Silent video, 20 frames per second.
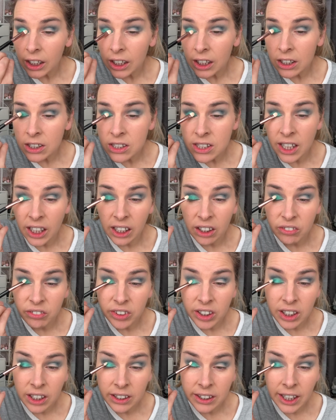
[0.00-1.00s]
and
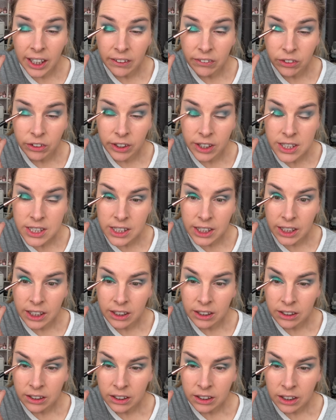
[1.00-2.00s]
decorated that the other day.
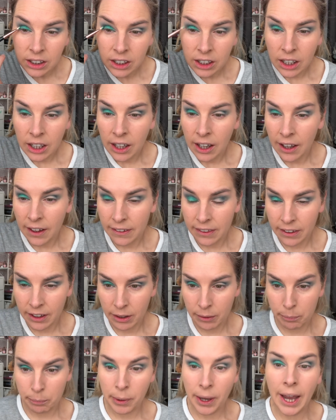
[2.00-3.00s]
And
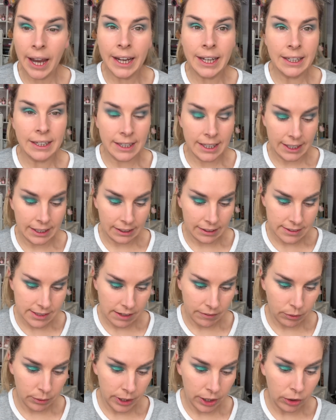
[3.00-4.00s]
pine needles everywhere.